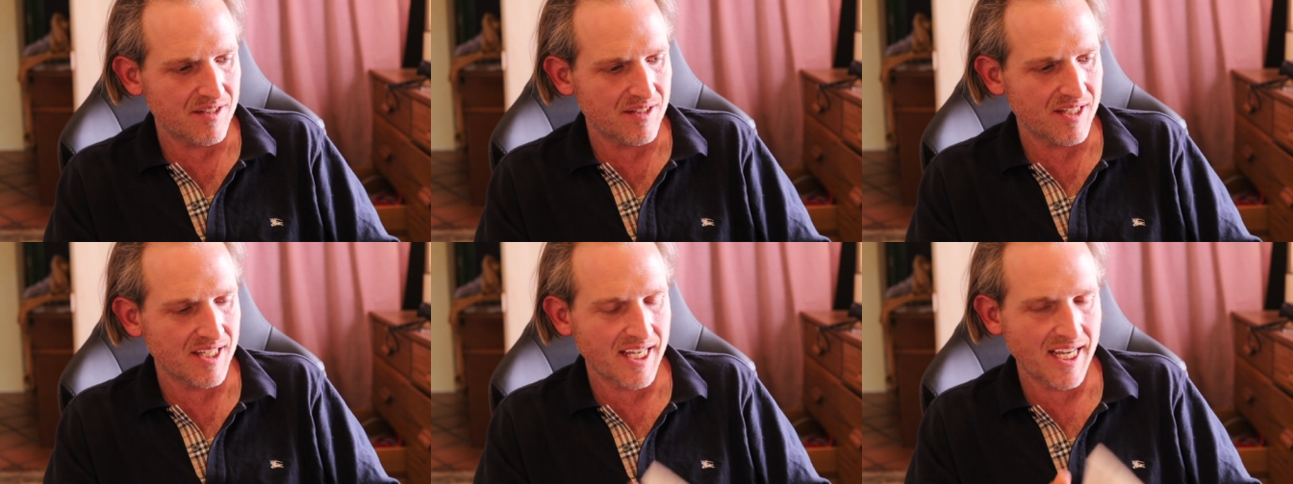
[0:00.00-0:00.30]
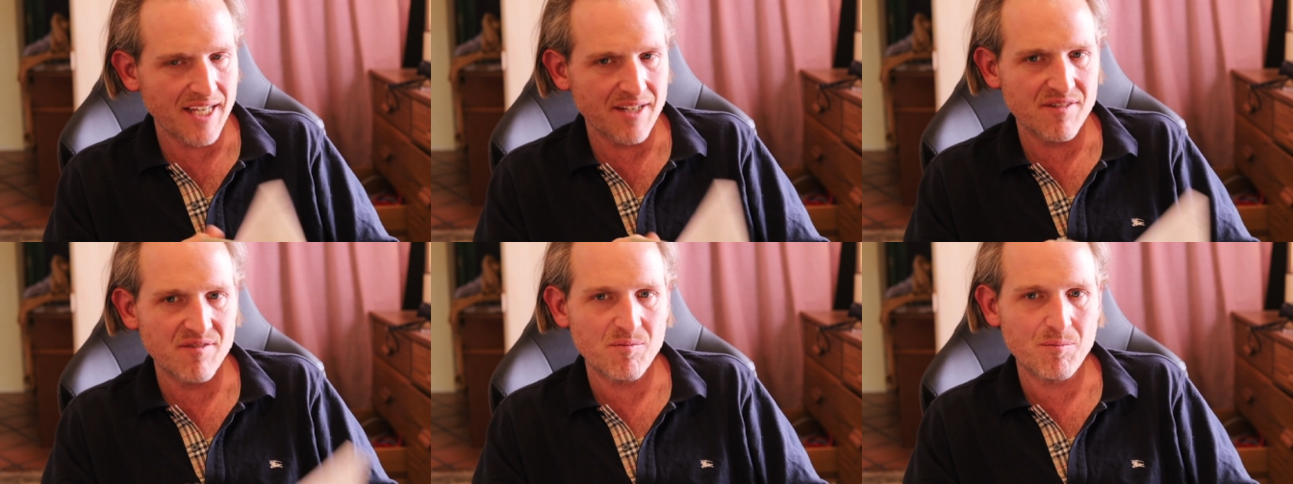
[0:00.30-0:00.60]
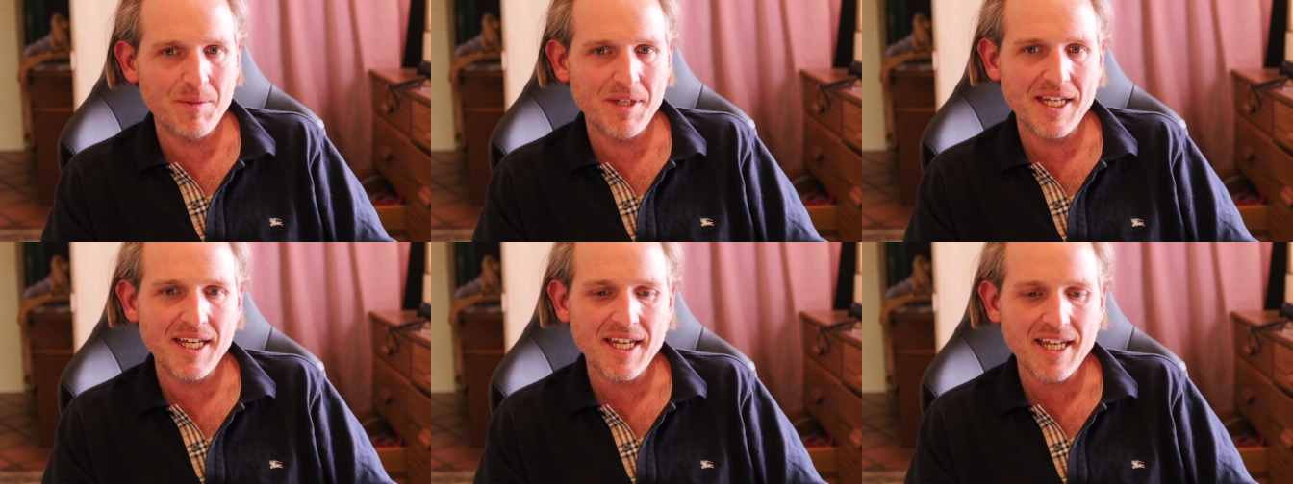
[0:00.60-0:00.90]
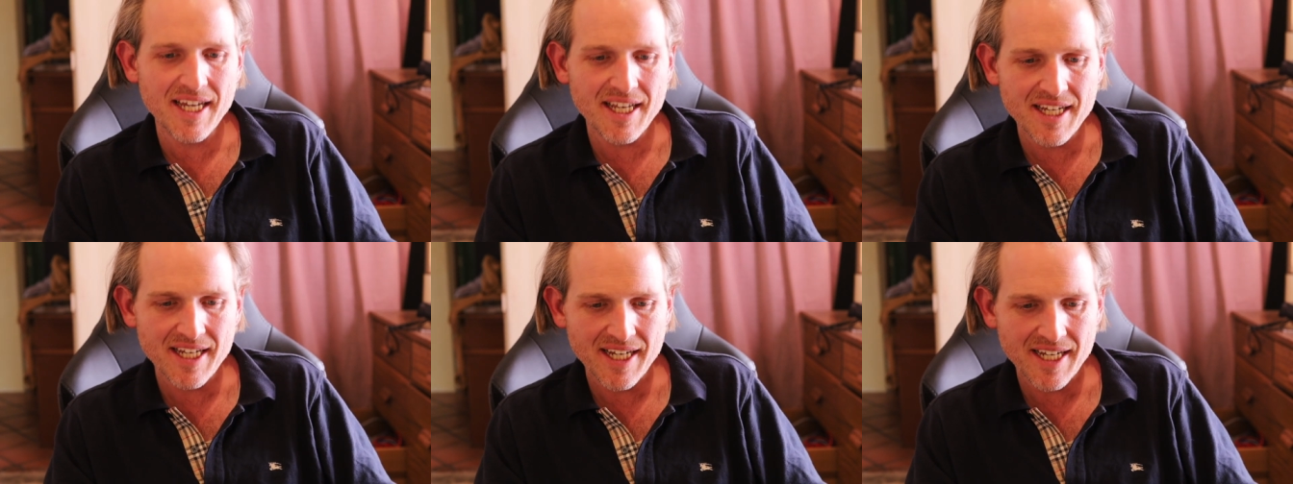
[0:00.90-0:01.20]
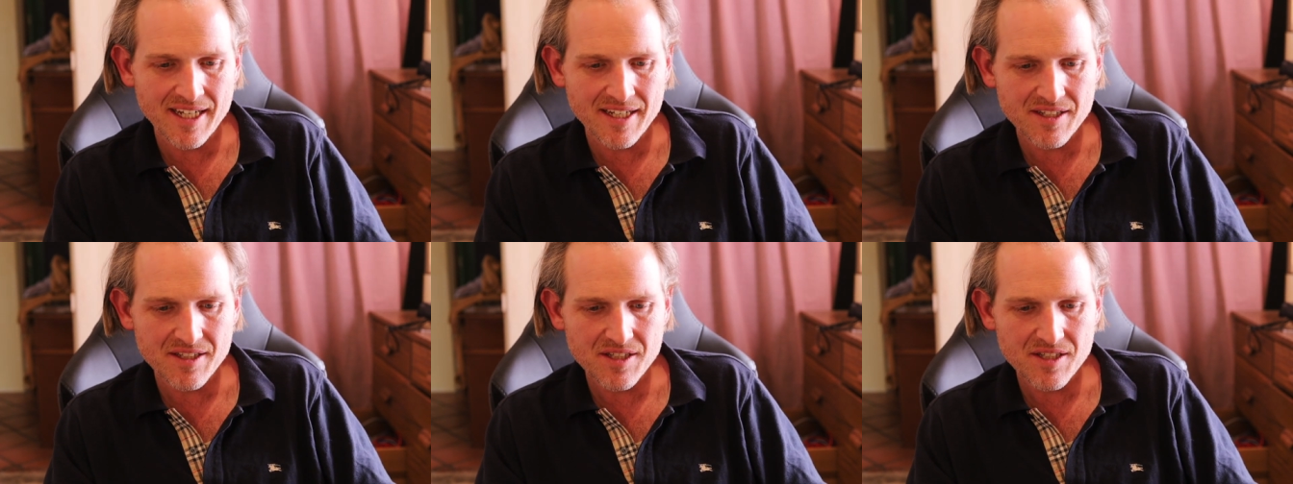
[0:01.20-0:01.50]
the gate of
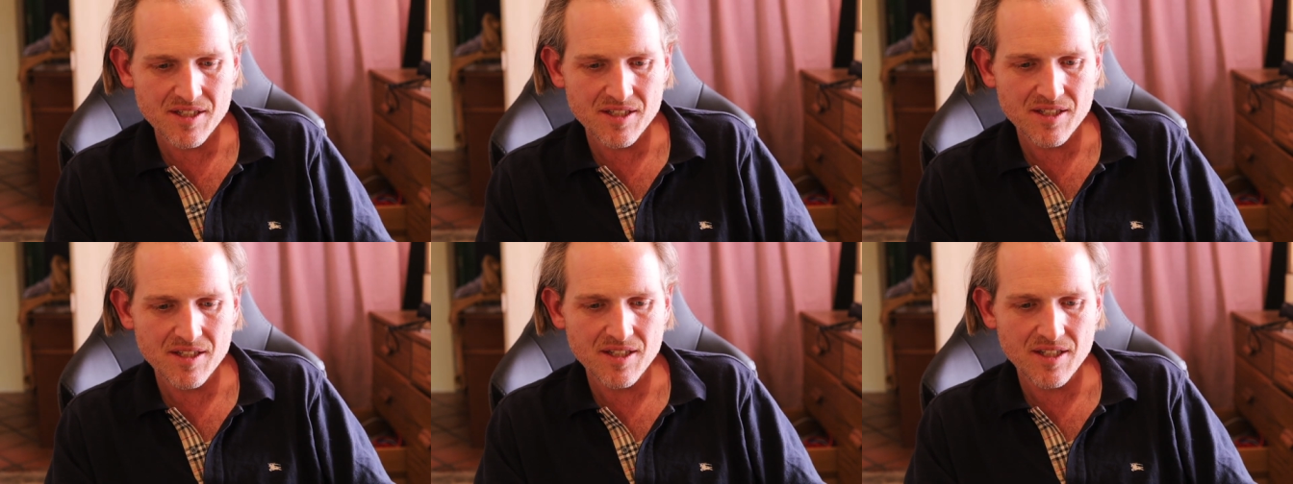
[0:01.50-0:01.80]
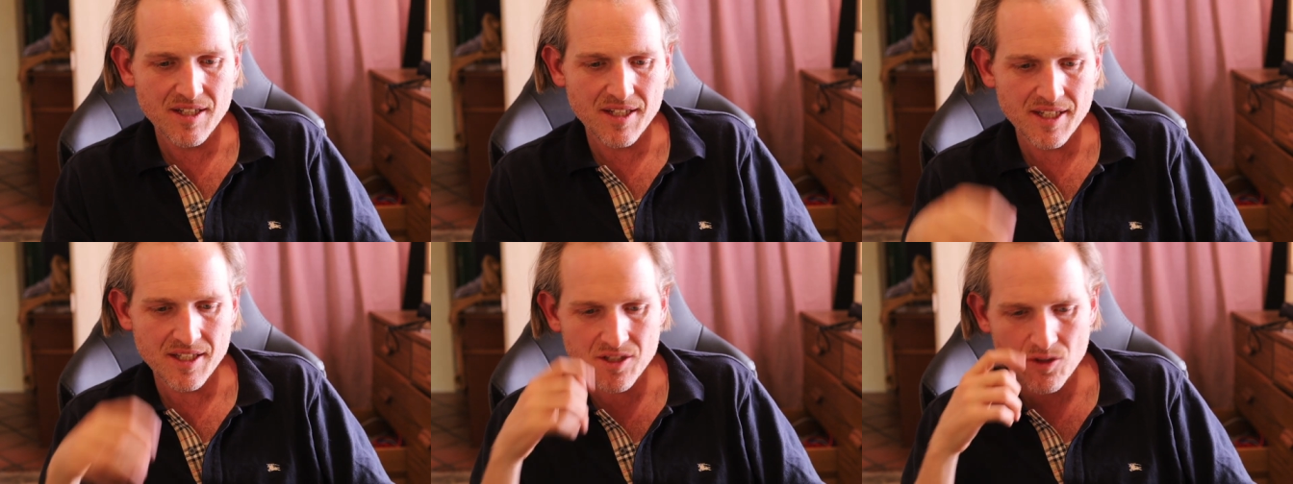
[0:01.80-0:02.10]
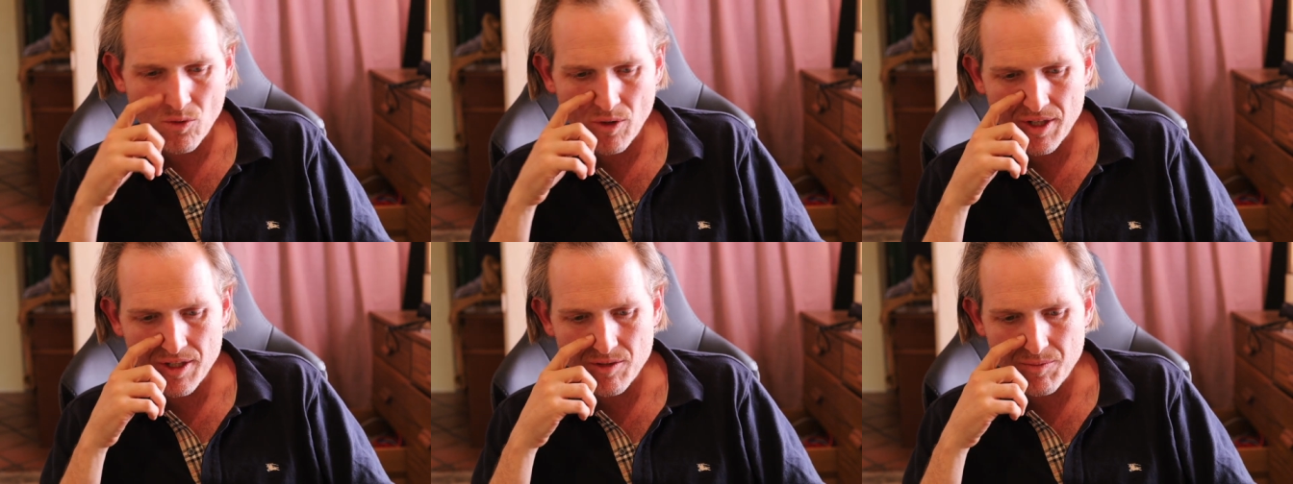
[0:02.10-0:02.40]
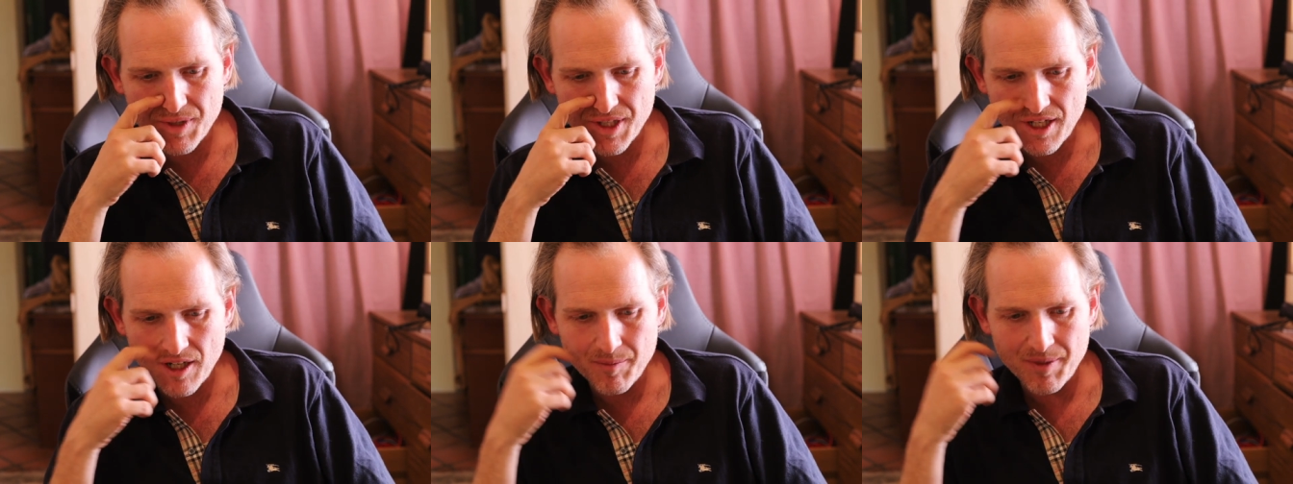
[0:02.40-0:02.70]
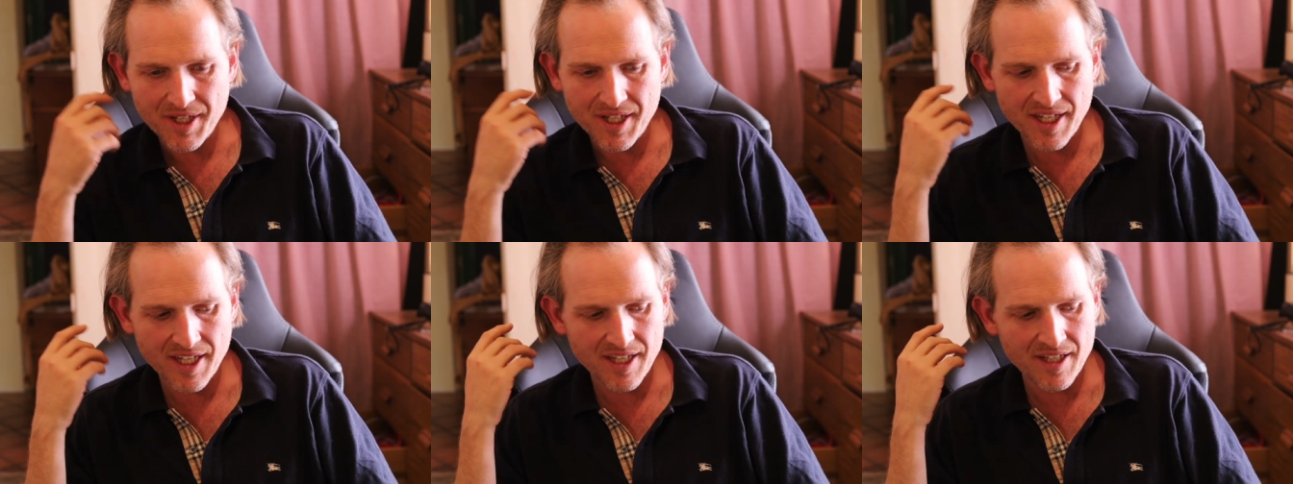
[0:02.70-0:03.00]
beginnings is going to be
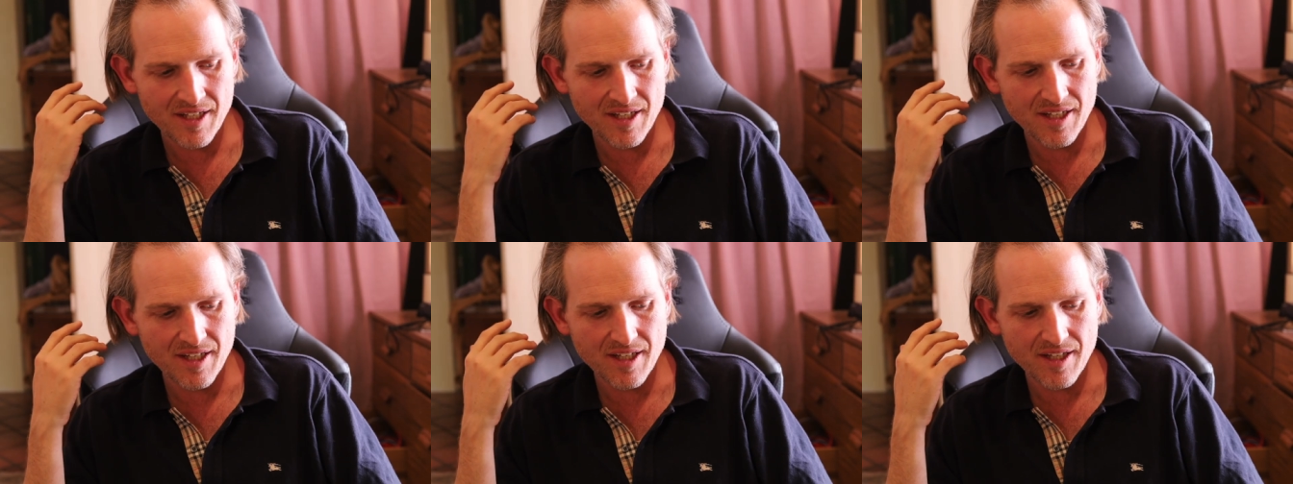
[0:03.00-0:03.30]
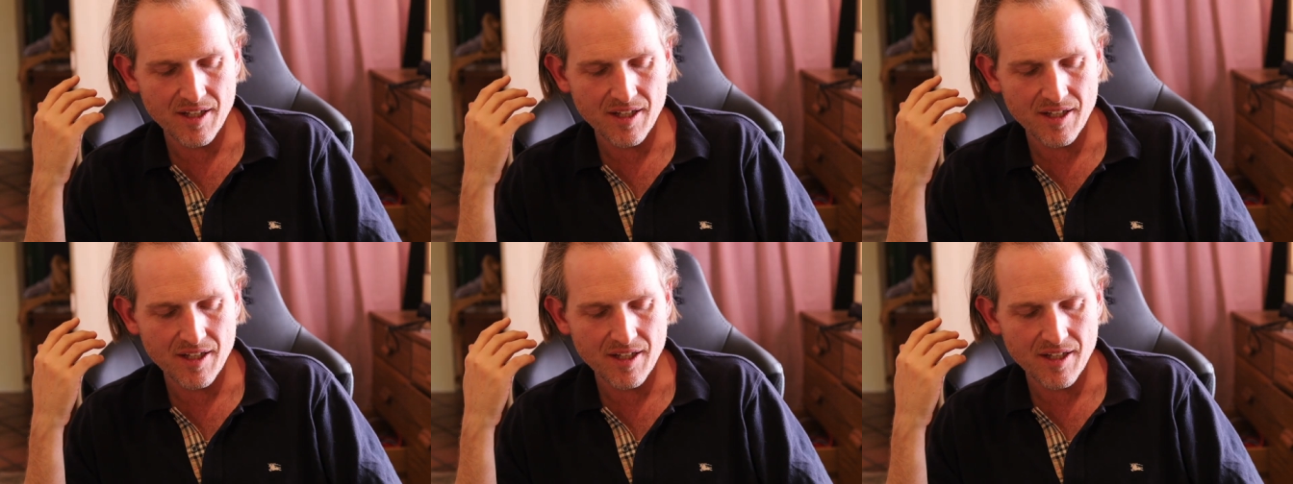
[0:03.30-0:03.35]
coming in